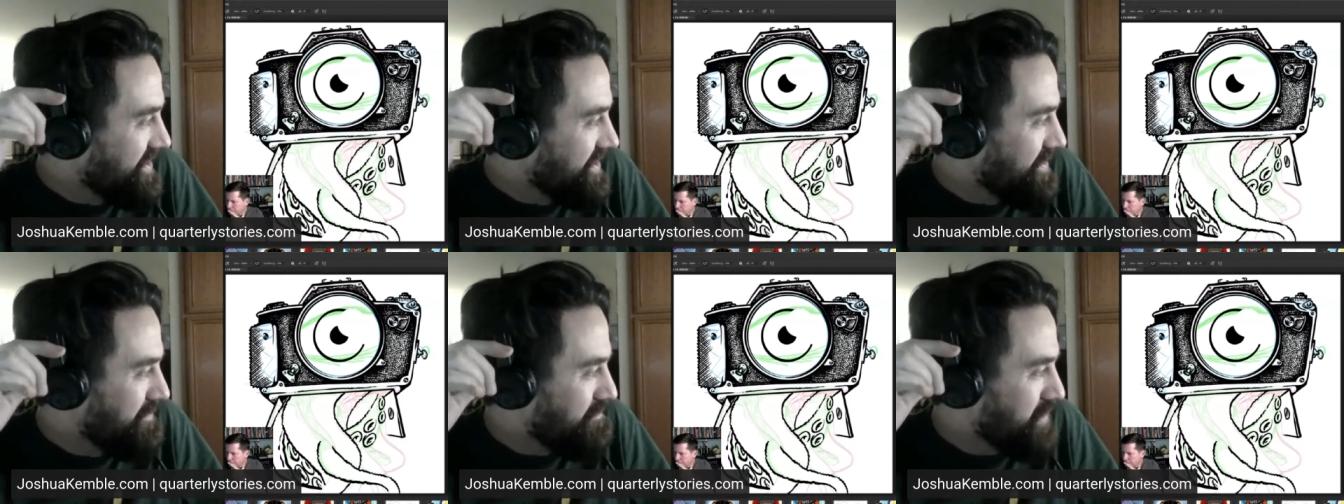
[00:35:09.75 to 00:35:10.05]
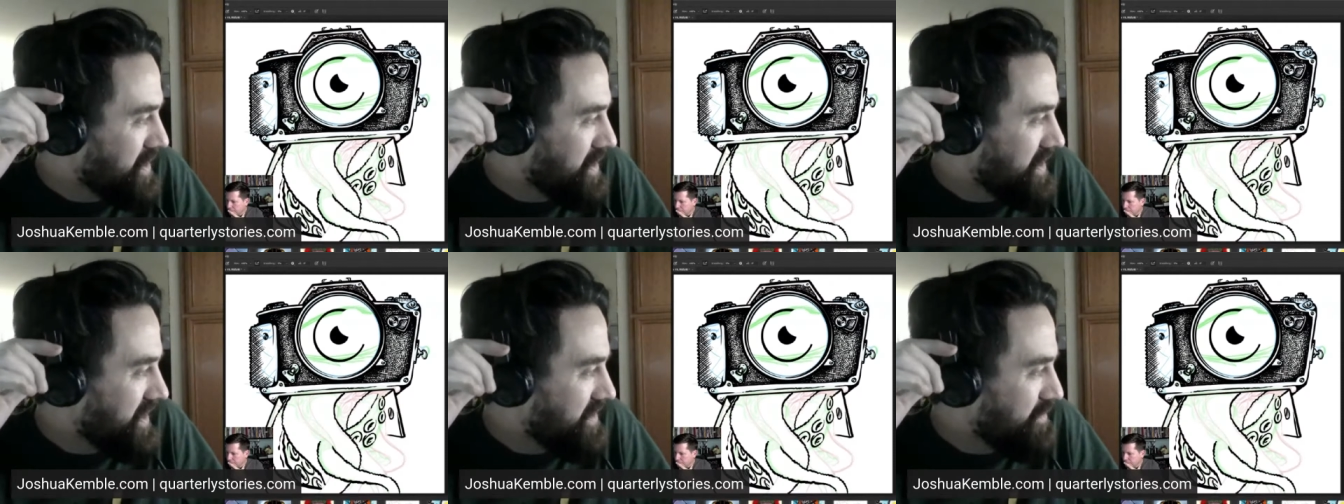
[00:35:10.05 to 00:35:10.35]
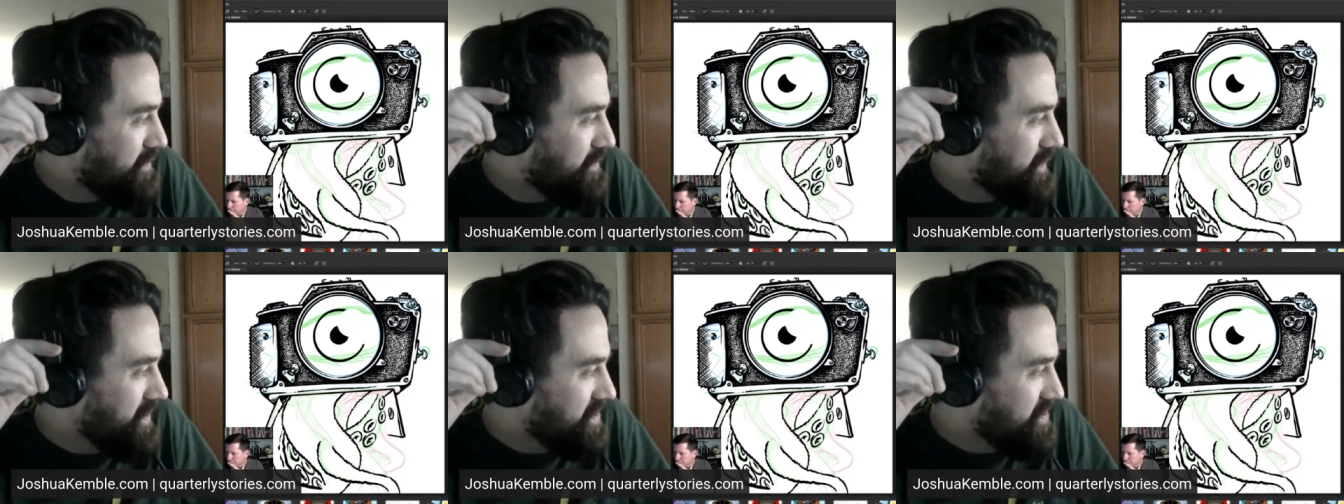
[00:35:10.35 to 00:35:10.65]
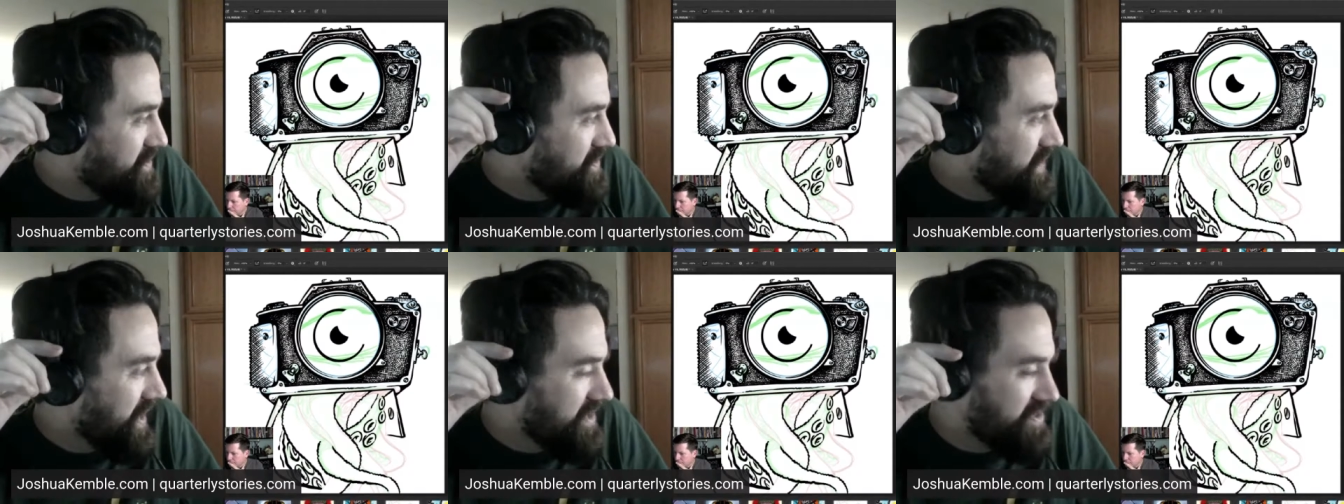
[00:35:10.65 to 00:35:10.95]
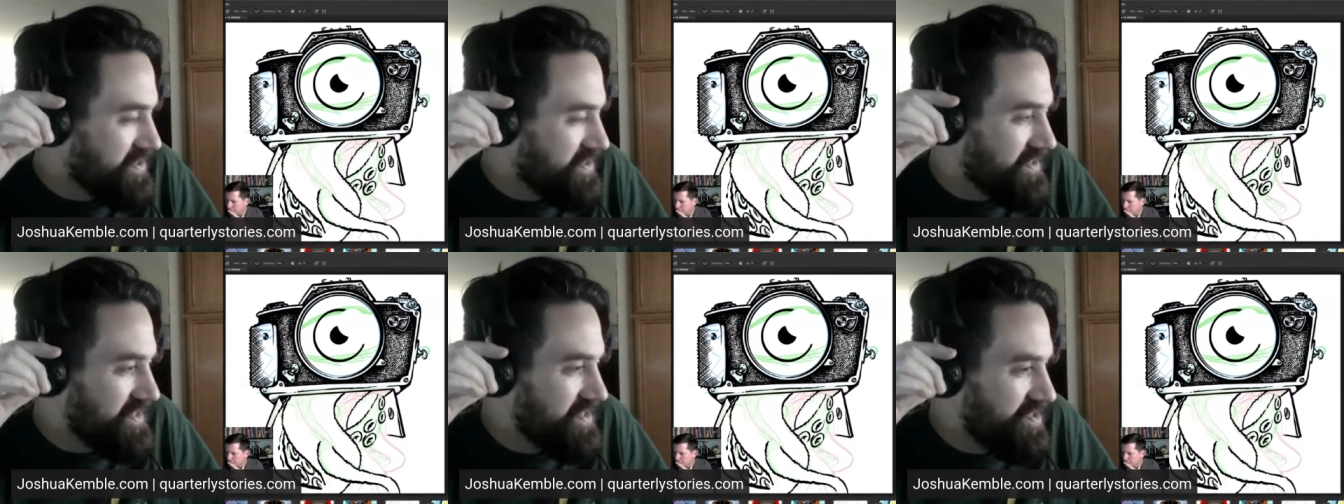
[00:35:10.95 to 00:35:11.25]
But like, once you
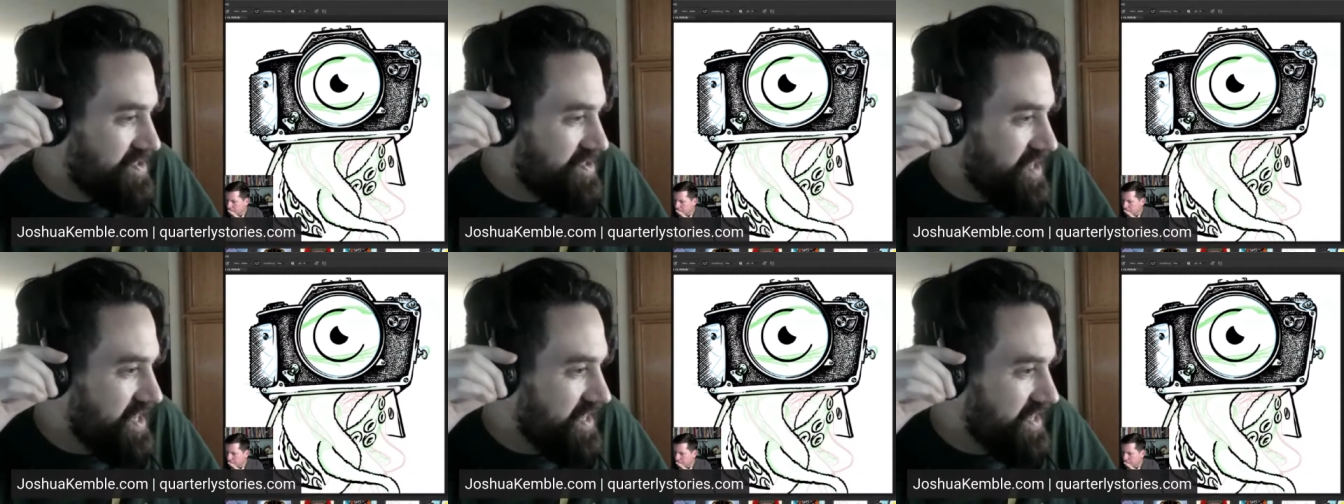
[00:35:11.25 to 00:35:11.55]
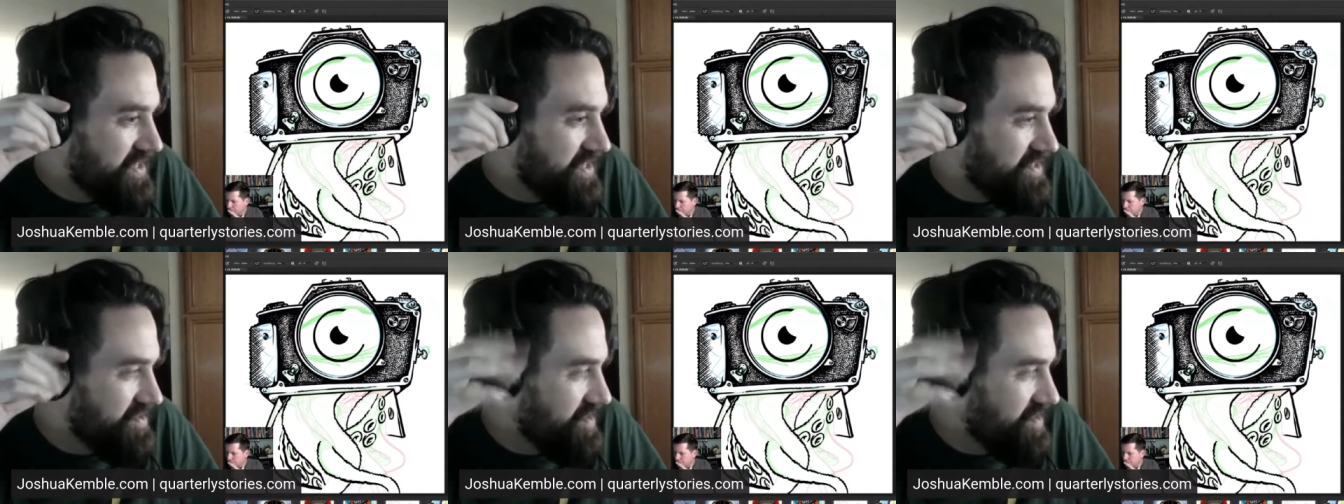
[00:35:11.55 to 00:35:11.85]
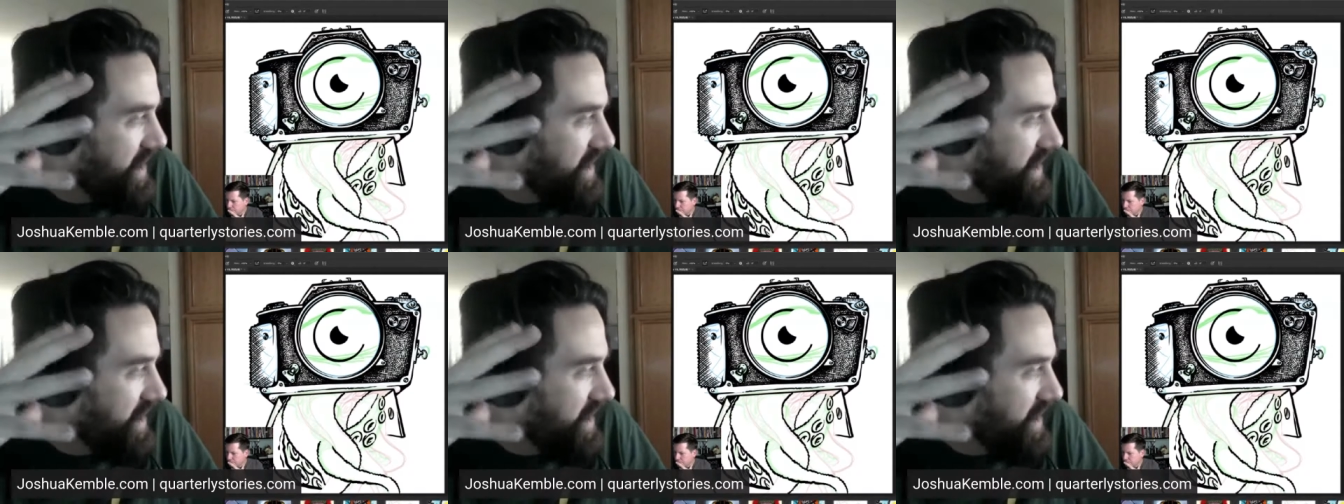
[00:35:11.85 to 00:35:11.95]
actually see the size